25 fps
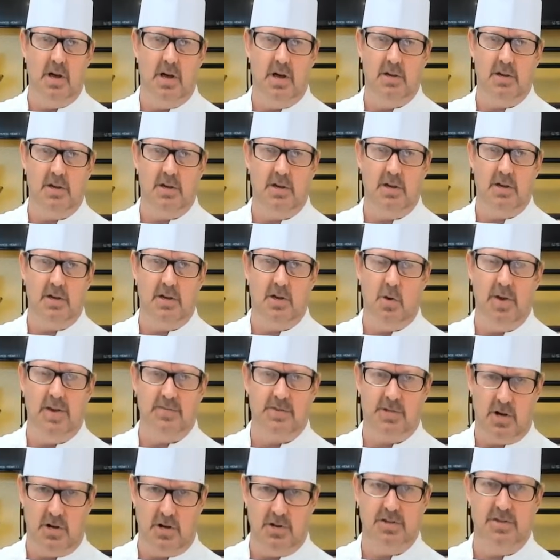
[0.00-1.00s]
going
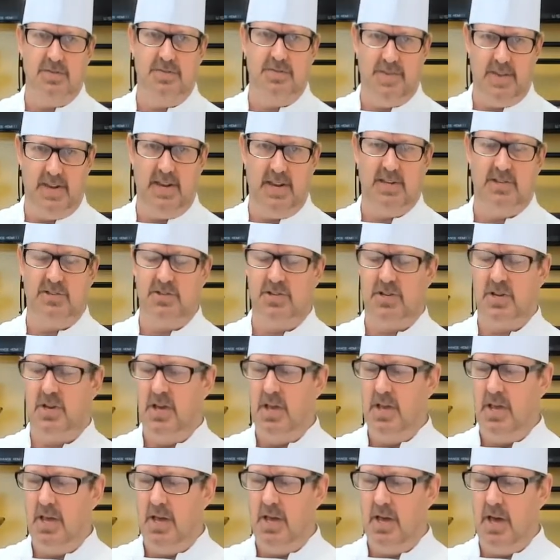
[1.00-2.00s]
start to finish
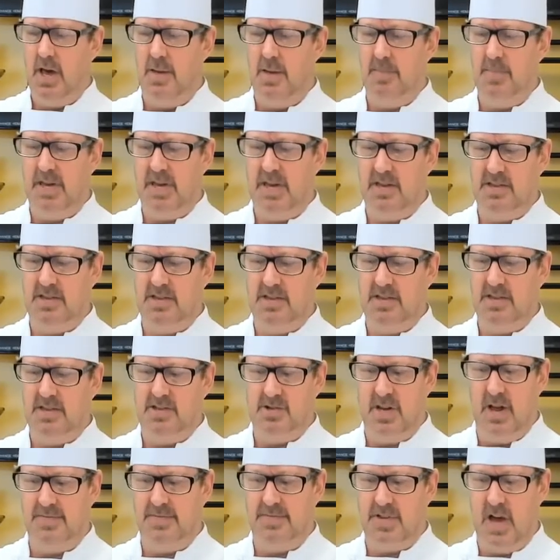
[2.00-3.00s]
because there's
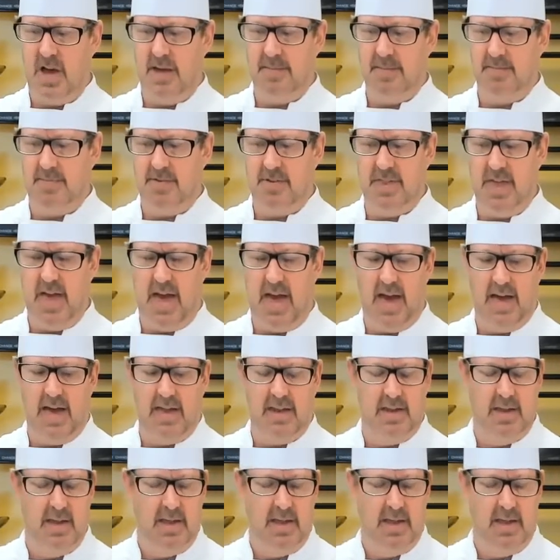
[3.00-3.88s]
enough time for that.